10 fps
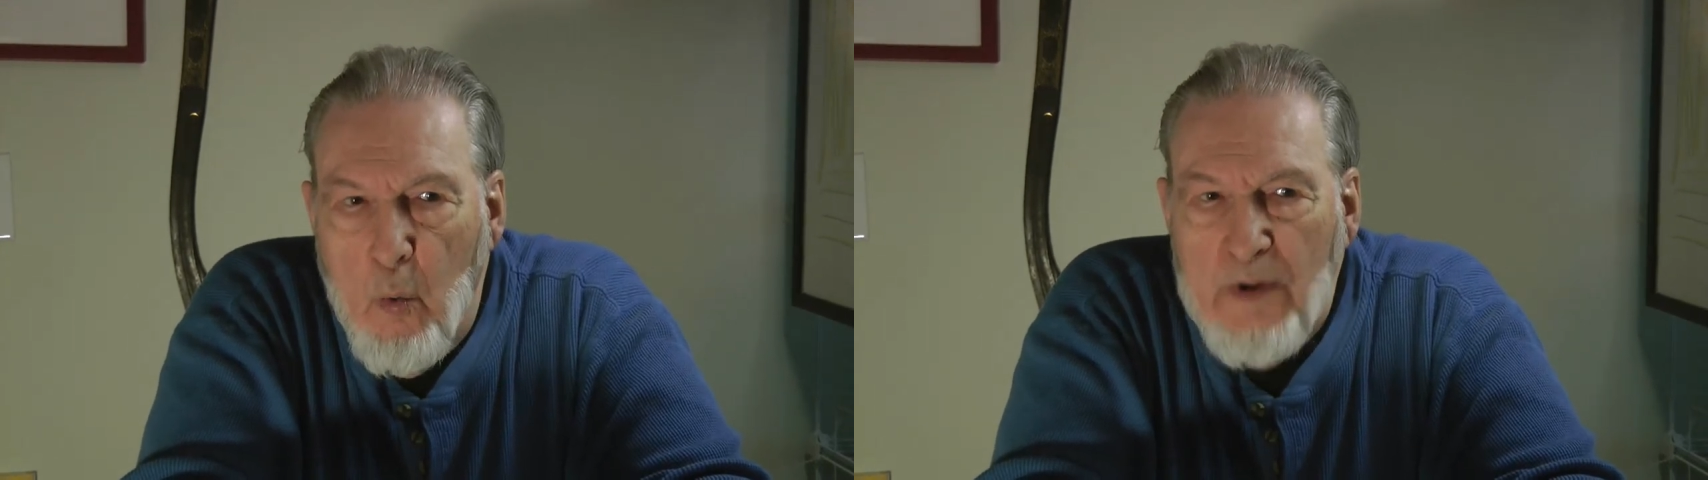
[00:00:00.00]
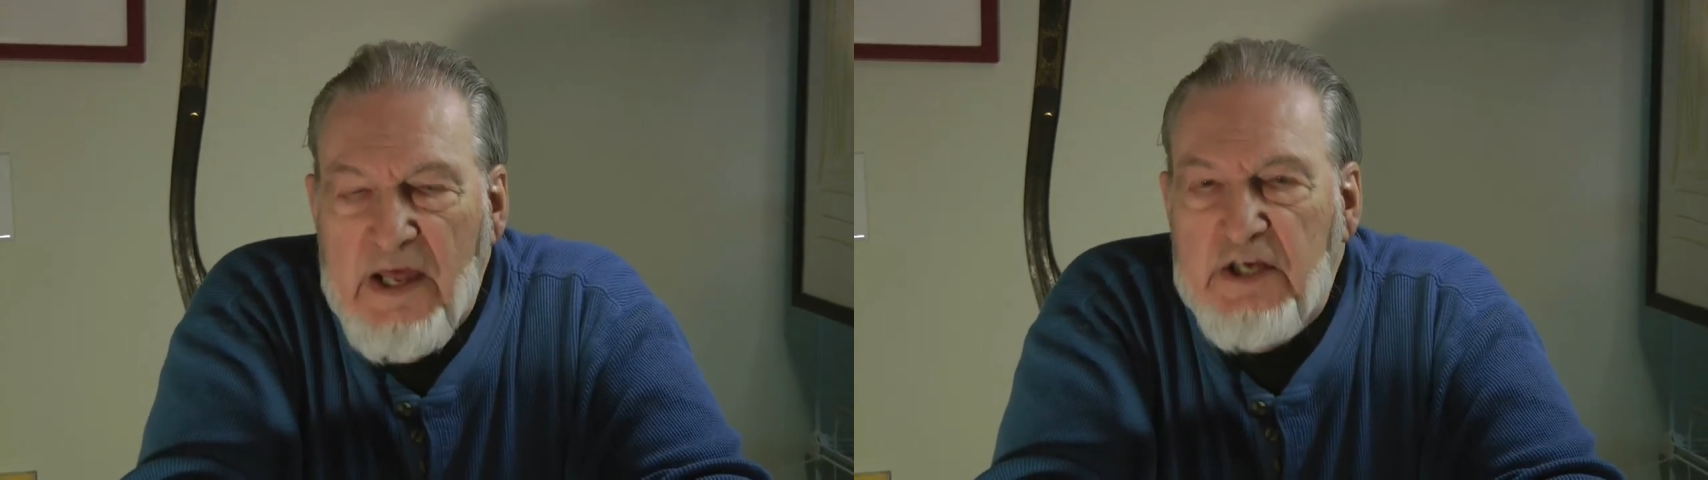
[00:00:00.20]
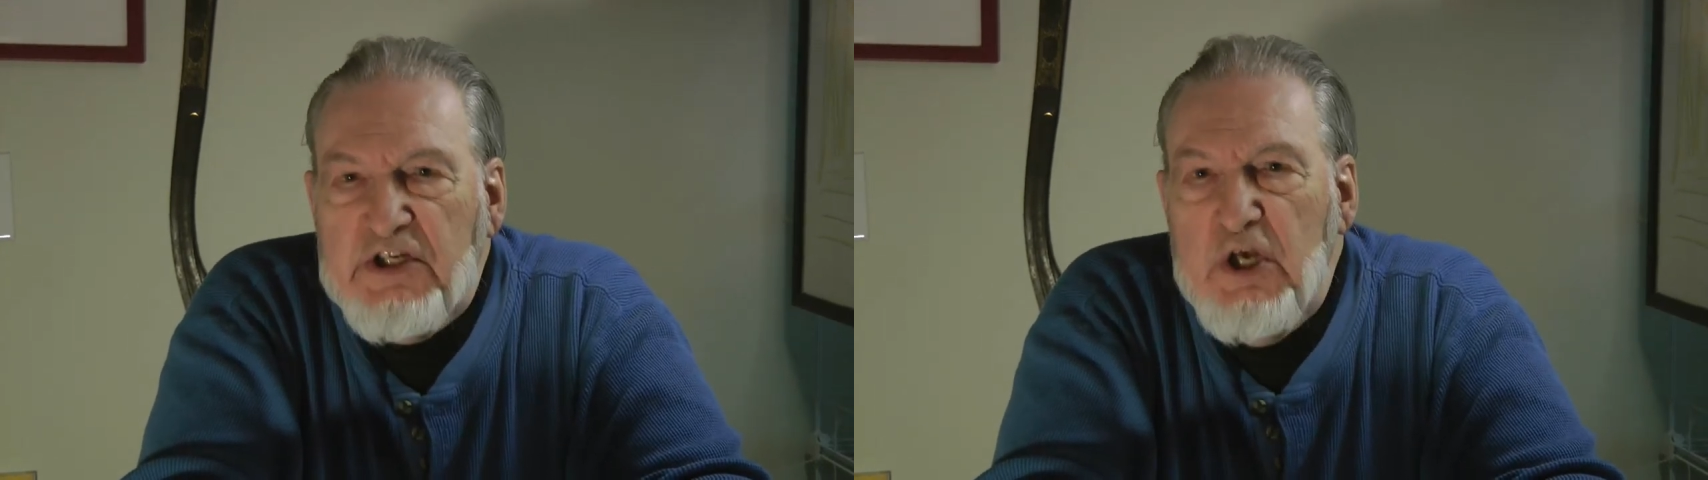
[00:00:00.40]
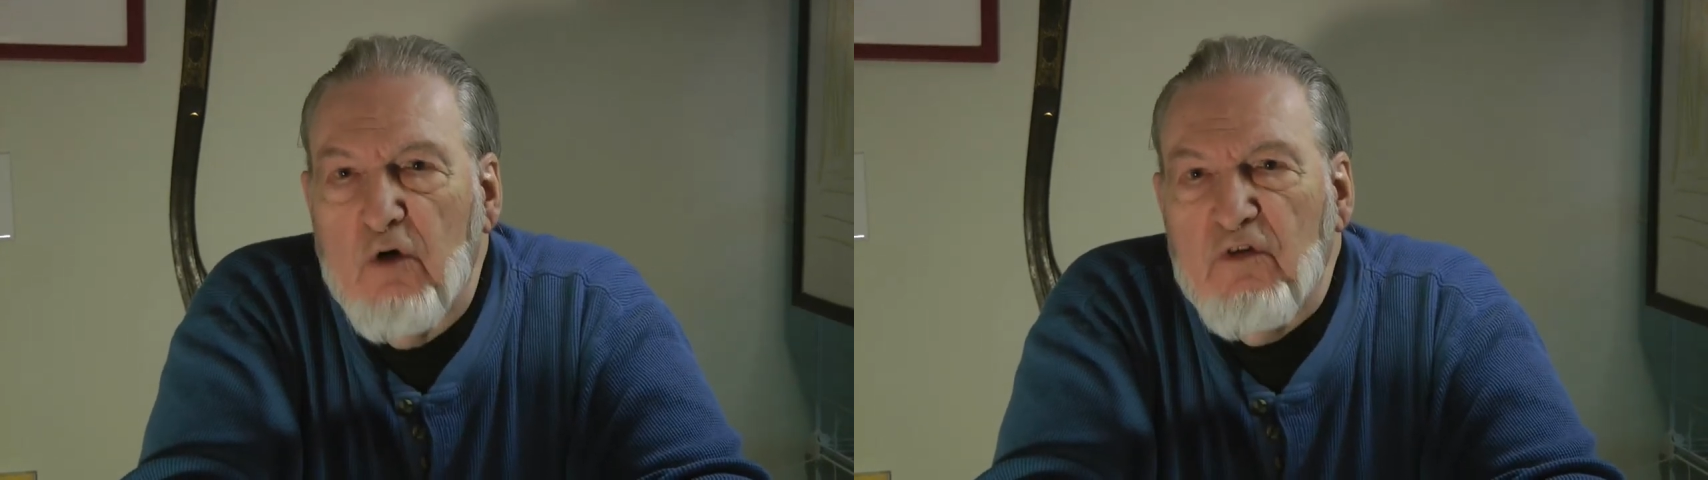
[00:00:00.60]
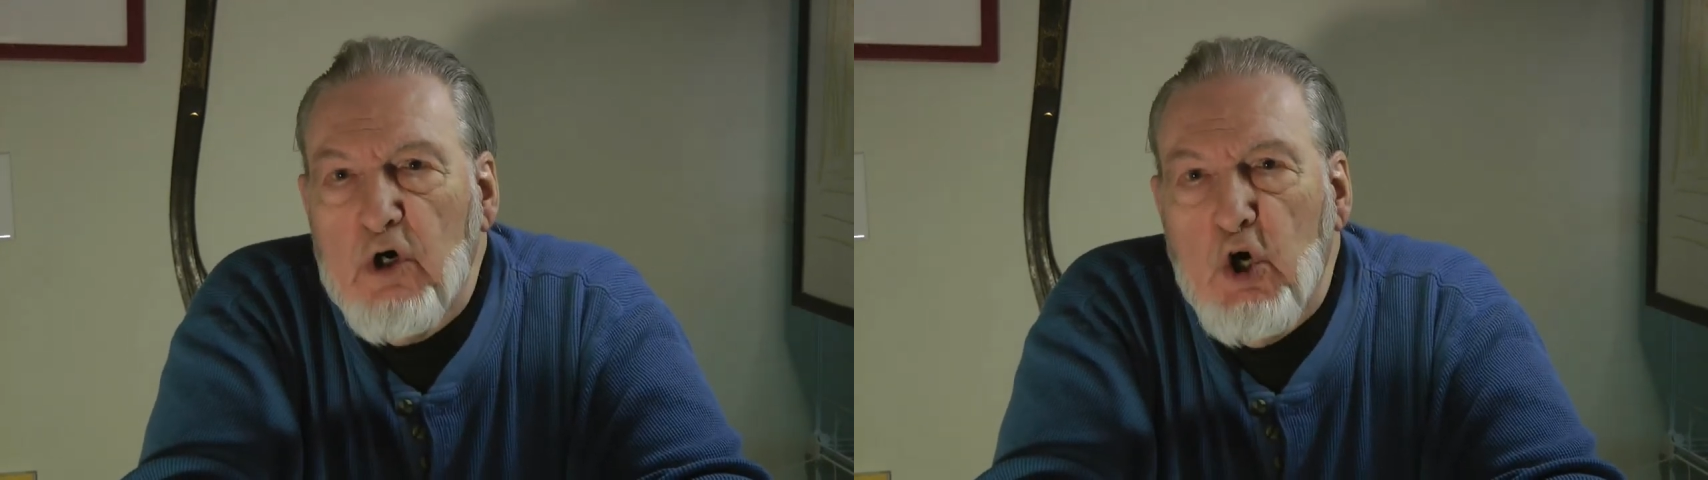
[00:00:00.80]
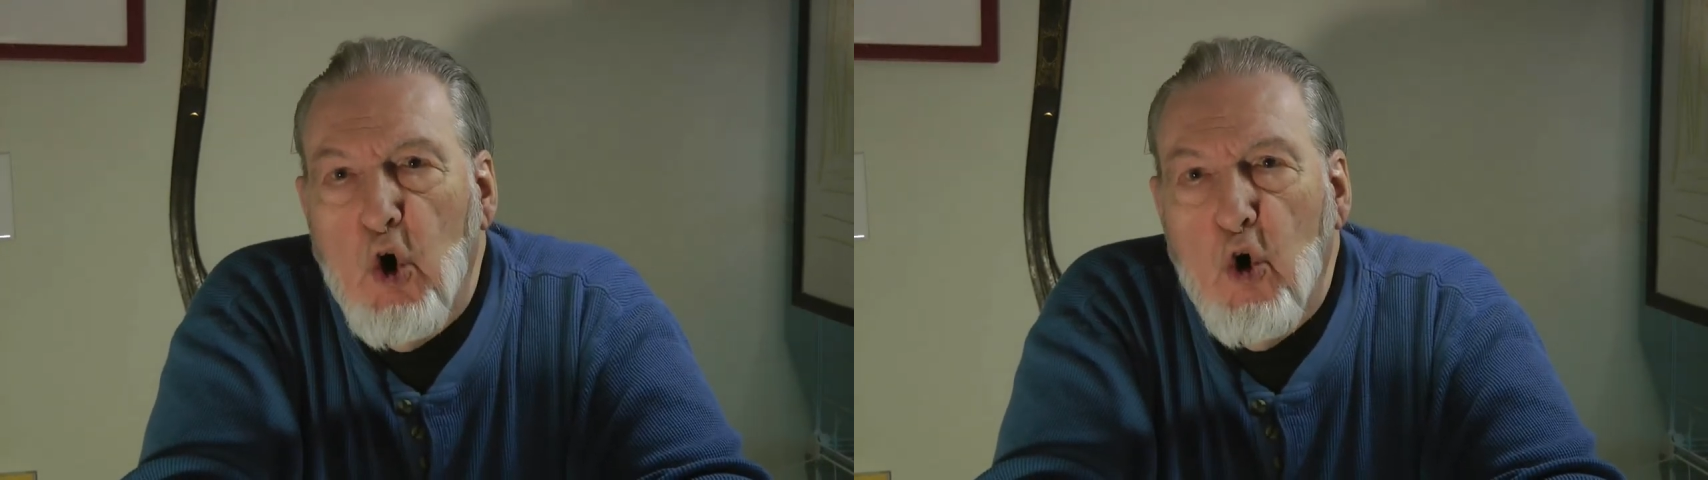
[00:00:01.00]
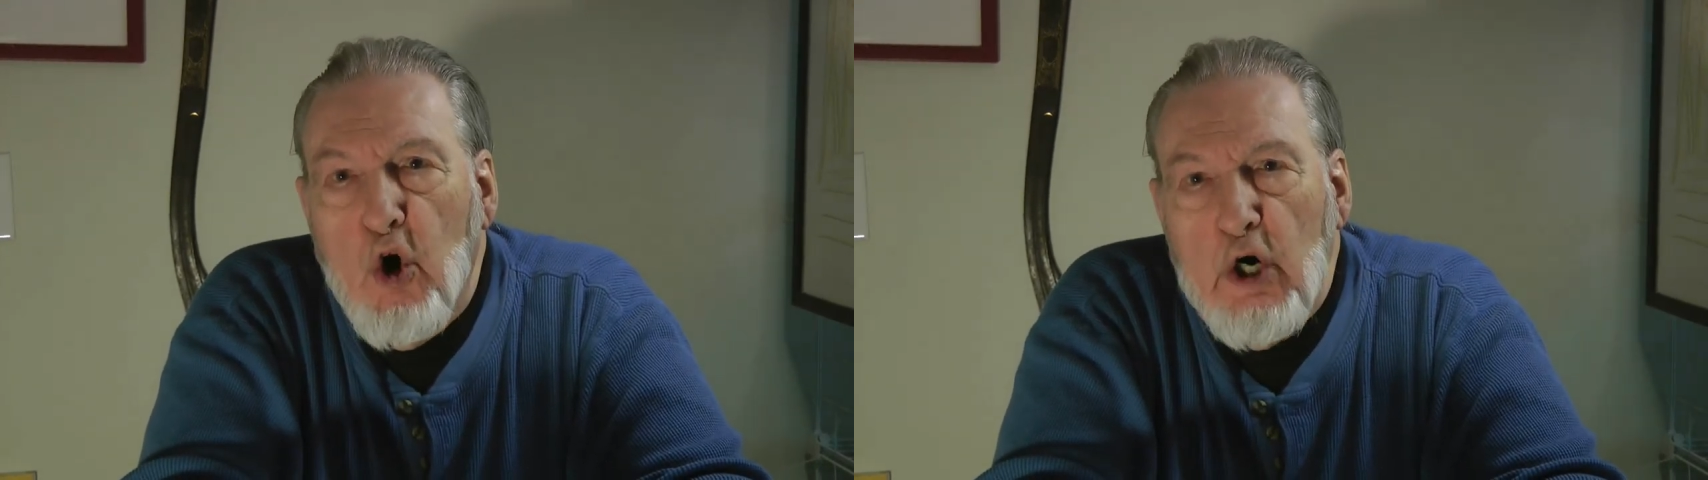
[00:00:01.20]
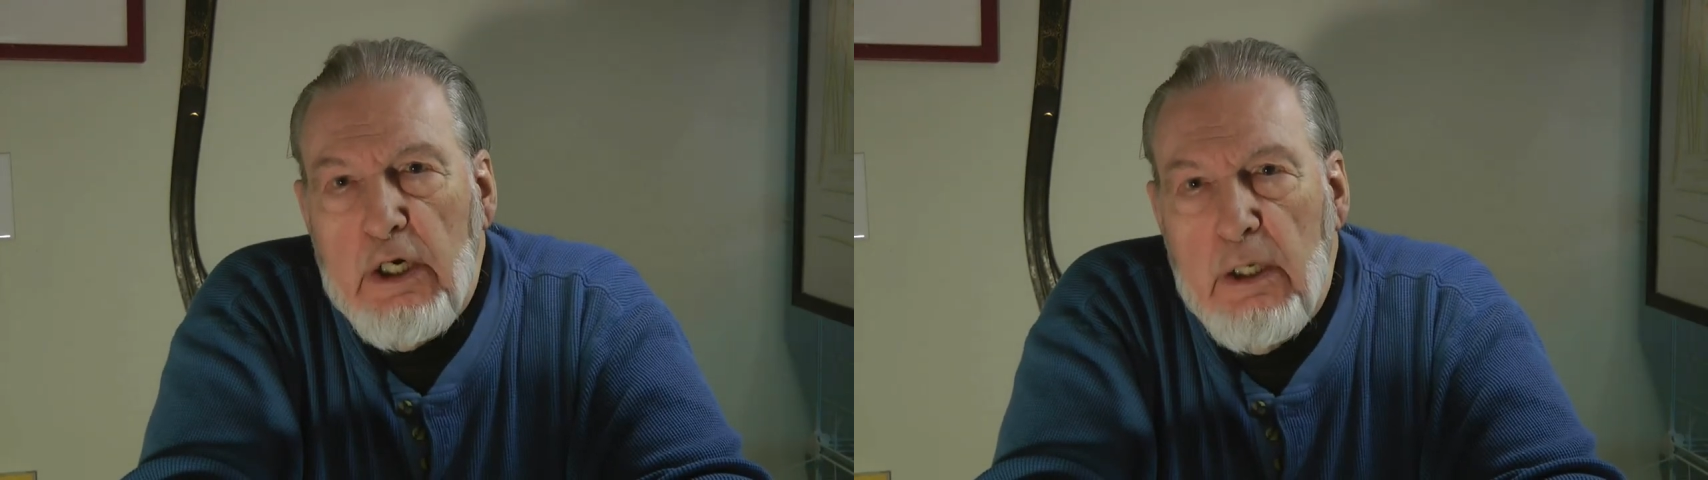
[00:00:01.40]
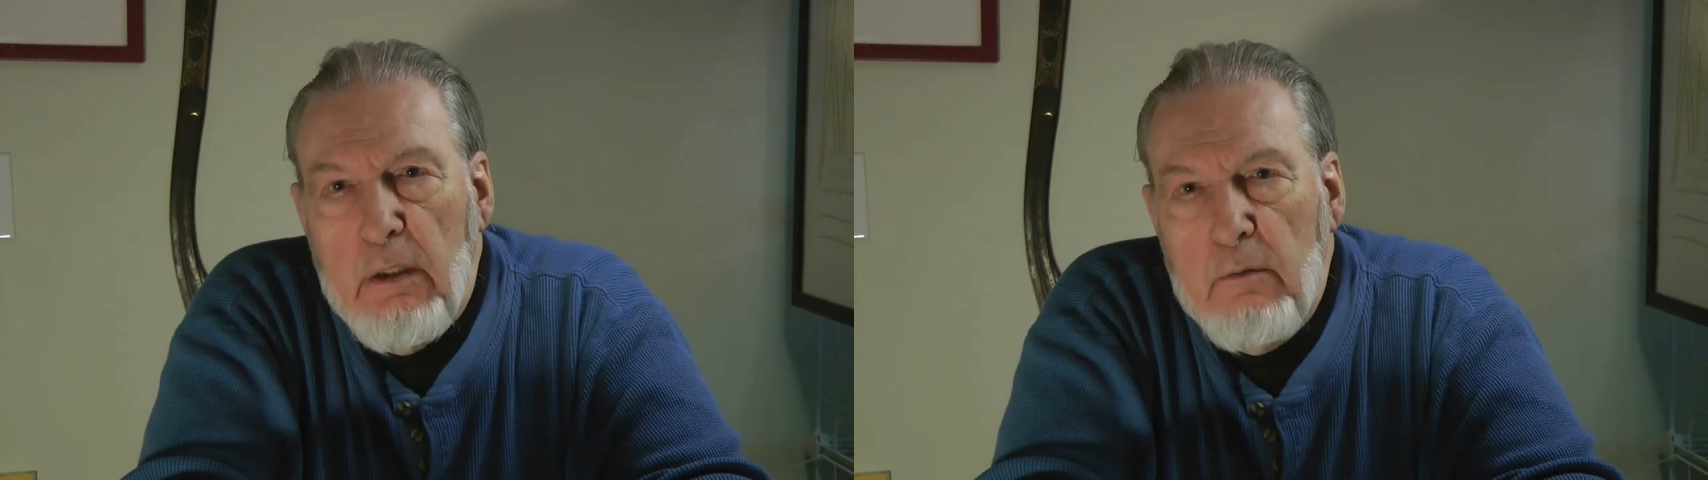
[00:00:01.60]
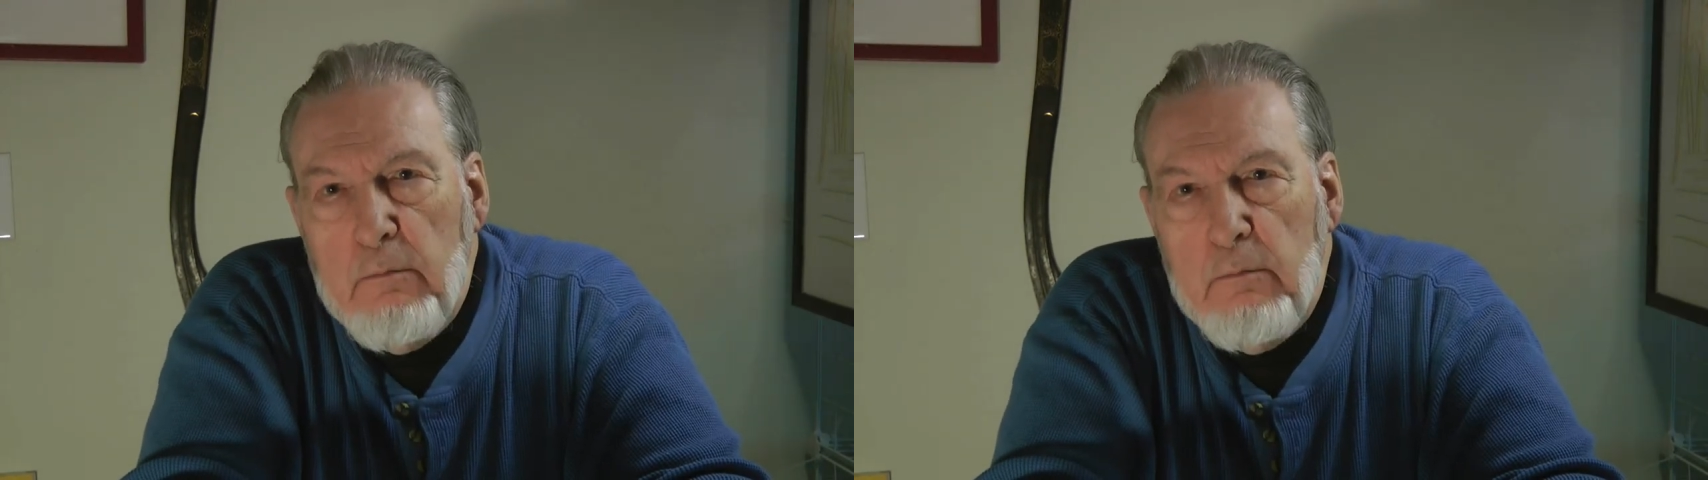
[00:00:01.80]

with a silver cord